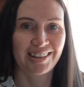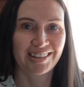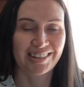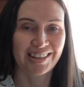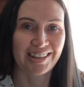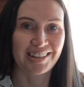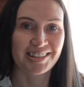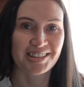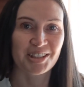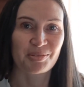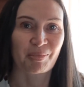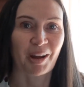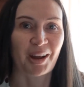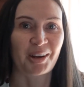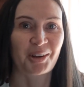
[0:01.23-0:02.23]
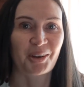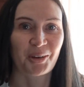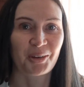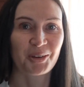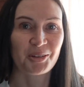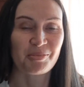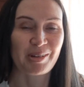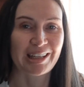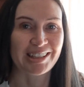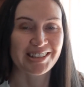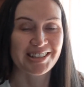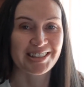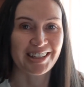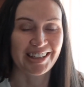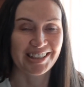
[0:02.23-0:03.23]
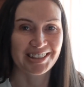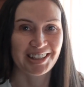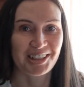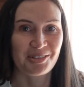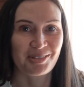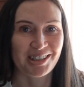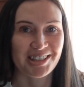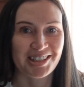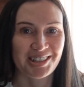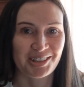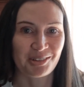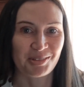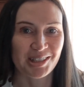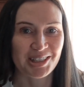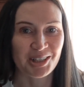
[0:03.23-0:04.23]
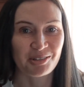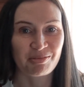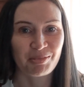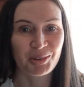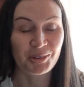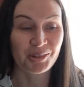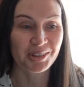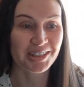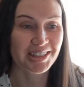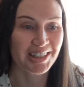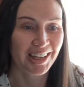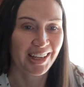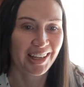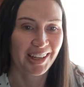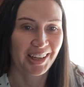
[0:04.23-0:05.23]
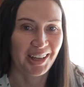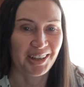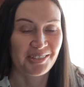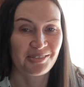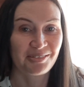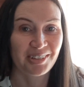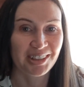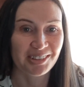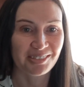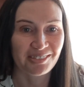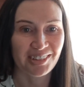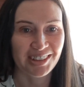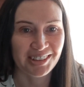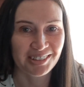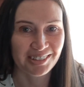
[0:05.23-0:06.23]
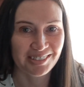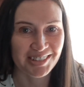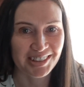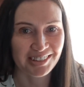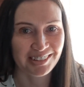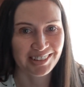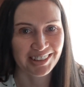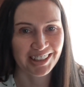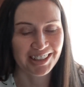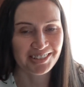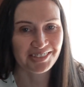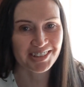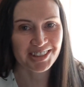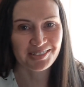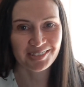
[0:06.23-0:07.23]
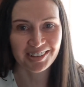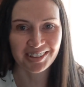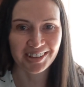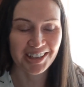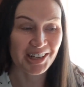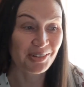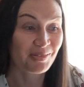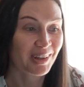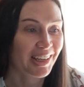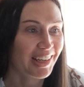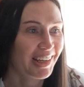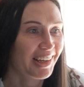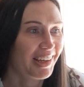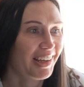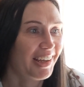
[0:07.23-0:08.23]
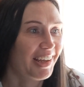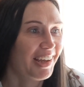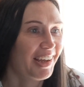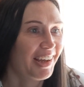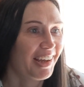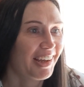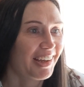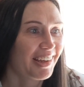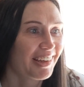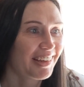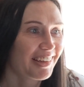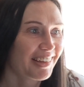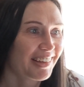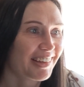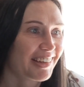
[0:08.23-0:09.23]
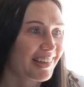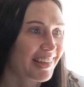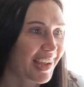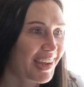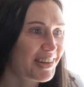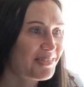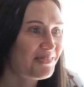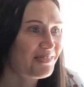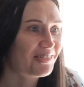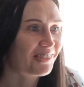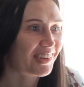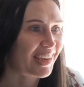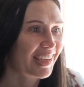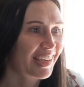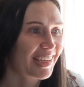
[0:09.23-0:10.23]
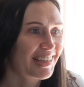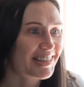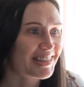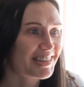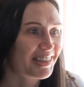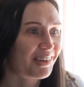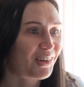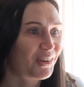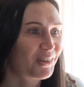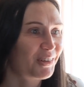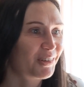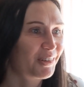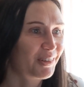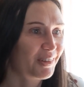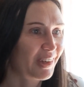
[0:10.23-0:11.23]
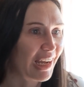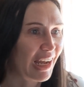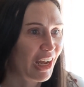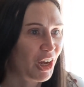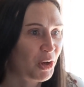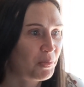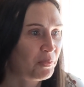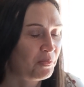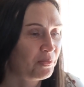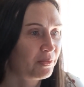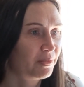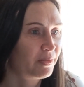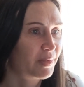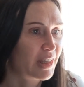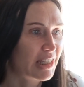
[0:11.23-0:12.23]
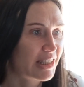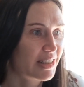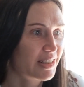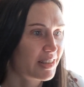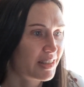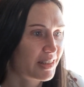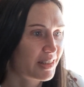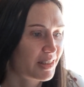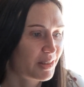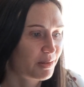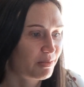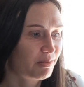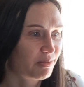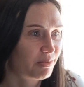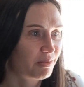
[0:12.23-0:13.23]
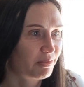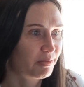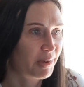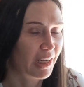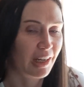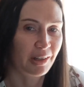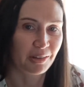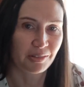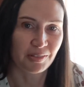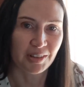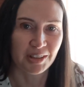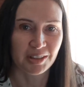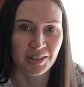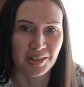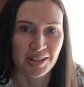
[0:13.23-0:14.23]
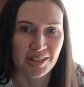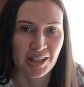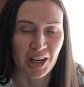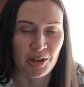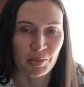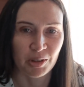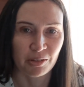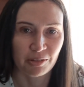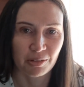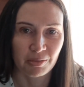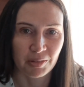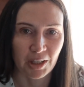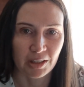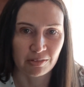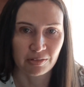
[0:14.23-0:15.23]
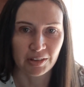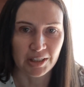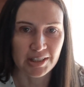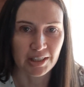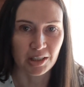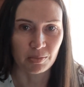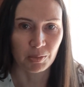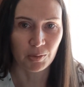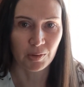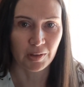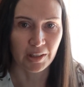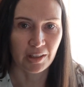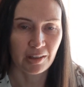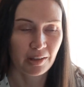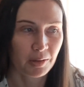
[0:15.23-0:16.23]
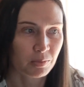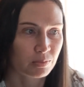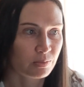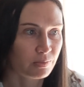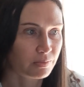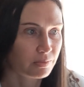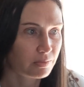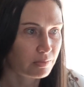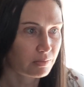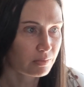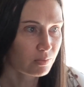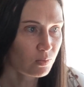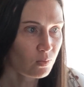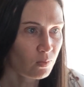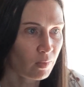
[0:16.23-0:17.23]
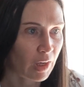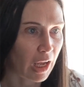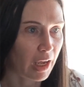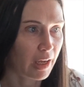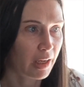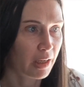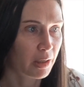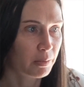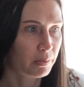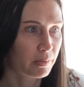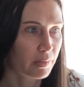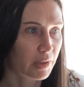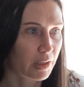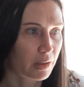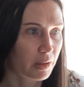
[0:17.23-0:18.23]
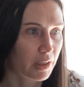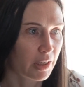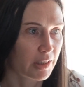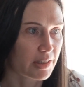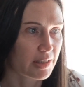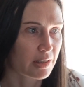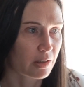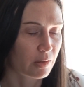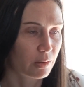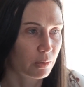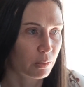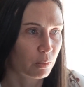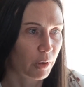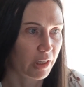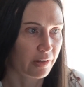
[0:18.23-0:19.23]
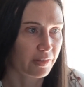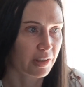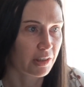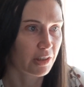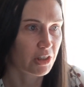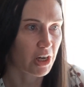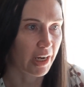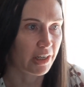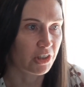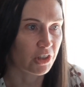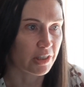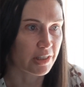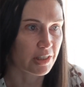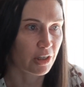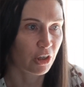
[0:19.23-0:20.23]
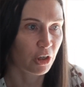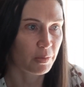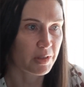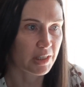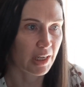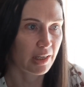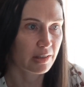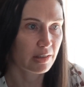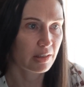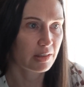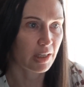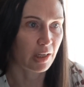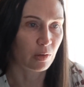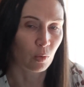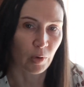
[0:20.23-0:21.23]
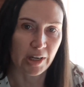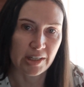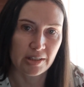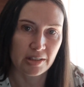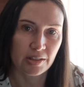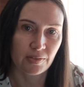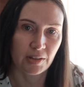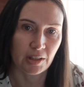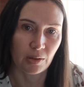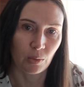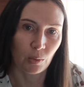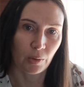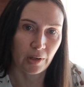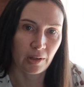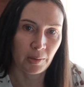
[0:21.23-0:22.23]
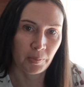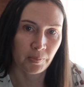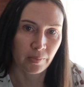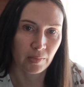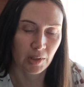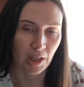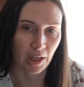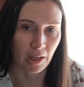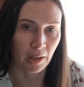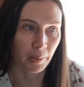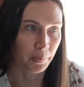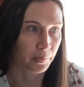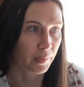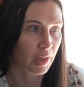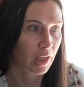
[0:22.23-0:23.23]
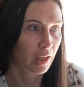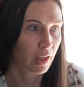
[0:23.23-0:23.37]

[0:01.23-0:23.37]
okay, this is part two because I accidentally pressed stop instead of pause um, when my daughter was calling out for some cream. Uh, um, okay, so um, this is part of the statement from that Felicity Boyd. Um, it's called Relevant Change in Circumstances and Reasons for the Order. Um,